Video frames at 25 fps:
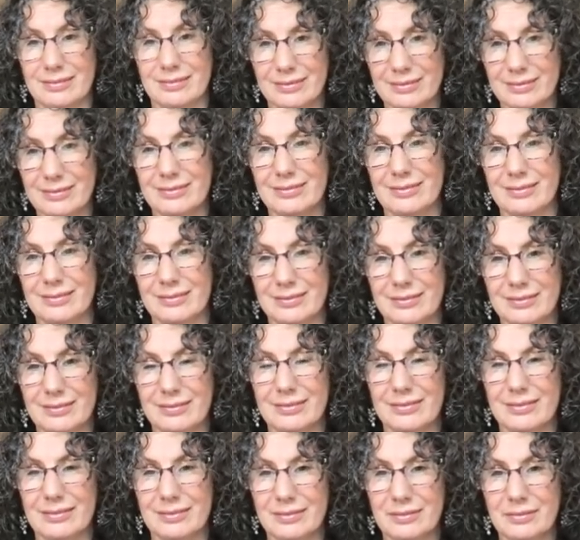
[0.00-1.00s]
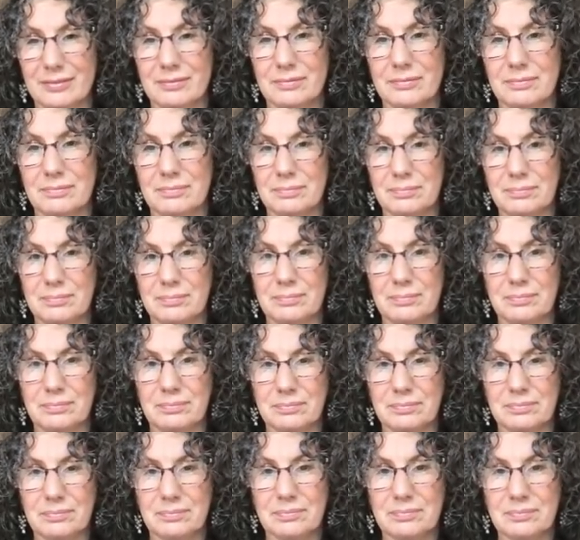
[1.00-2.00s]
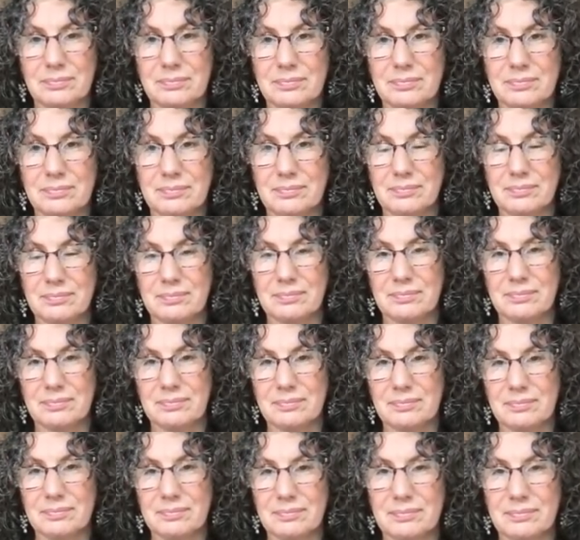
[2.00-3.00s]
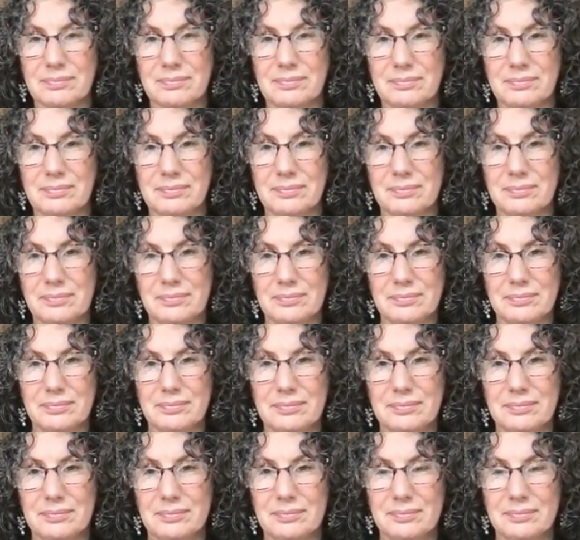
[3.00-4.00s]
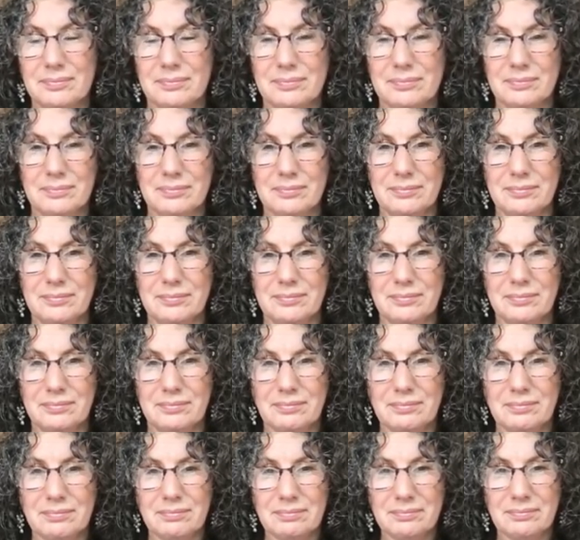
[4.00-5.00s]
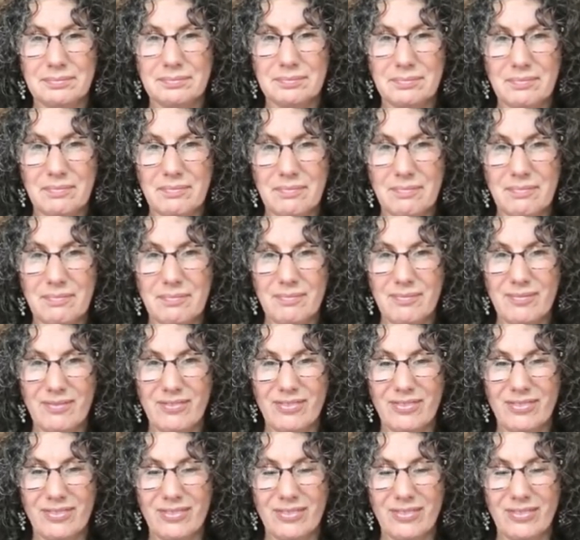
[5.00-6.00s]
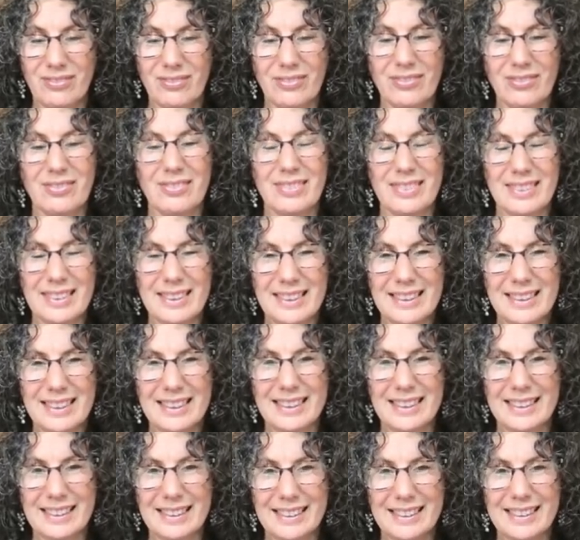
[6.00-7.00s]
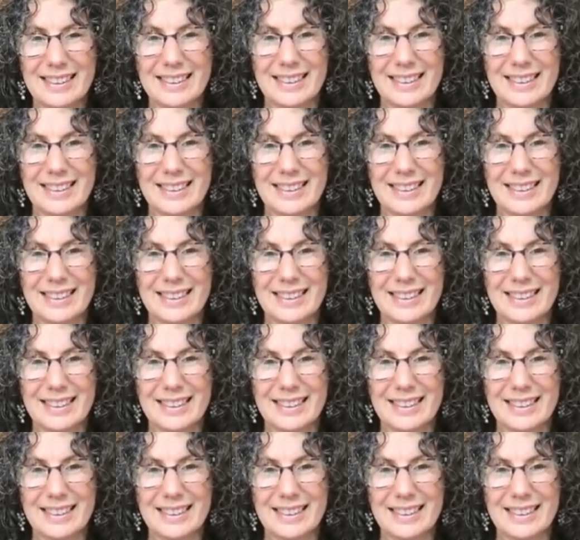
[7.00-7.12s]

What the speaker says: The person shown says nothing.